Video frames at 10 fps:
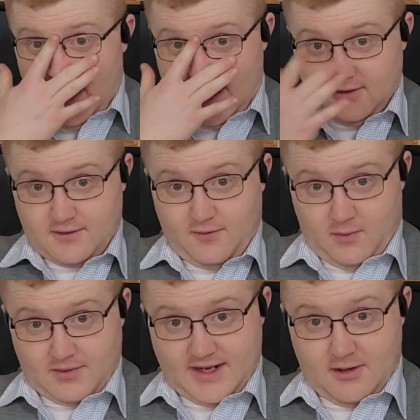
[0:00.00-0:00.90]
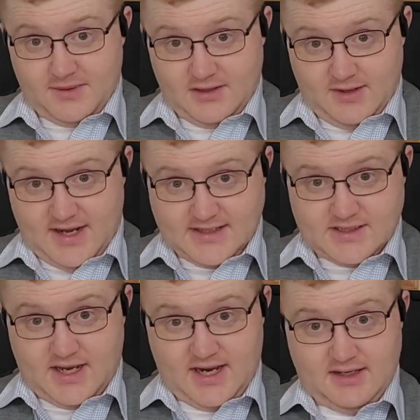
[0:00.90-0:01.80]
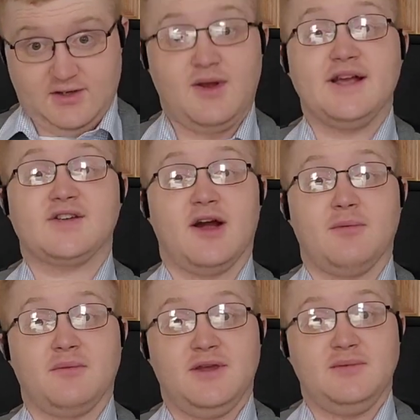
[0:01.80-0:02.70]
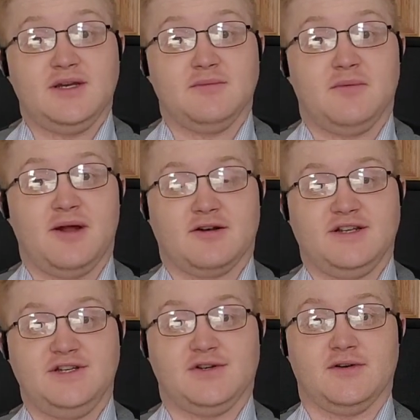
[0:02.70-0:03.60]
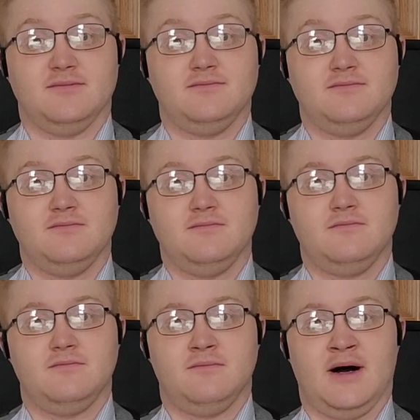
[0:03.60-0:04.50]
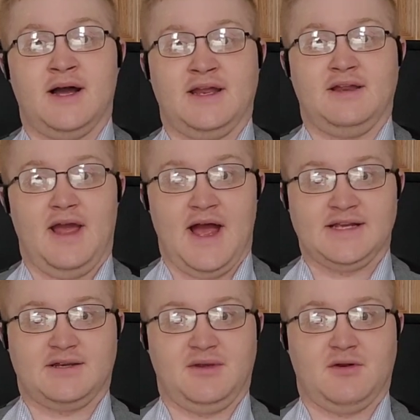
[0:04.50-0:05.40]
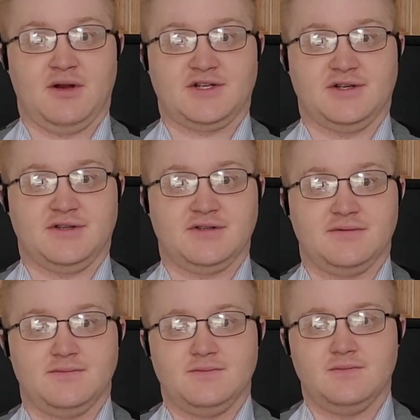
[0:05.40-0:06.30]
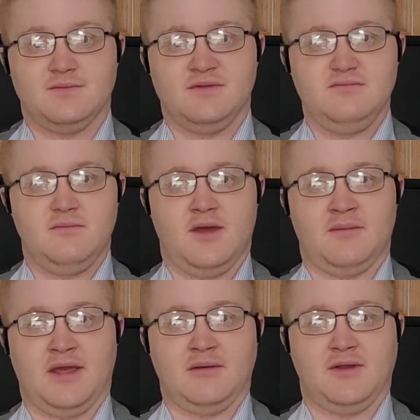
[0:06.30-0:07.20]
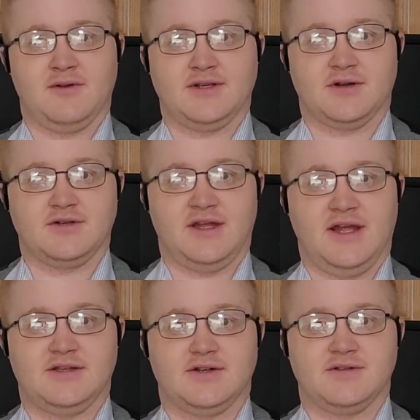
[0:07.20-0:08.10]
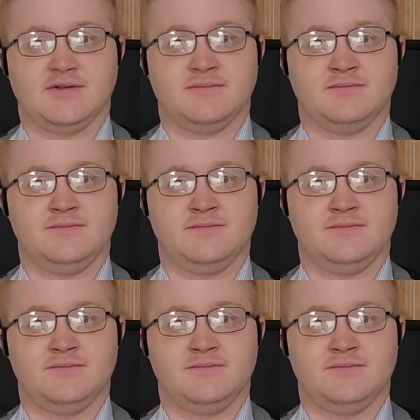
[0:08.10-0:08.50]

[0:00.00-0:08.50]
I look forward to helping you guys, and you guys are helping me become a better teacher by asking me questions and making me research the answers.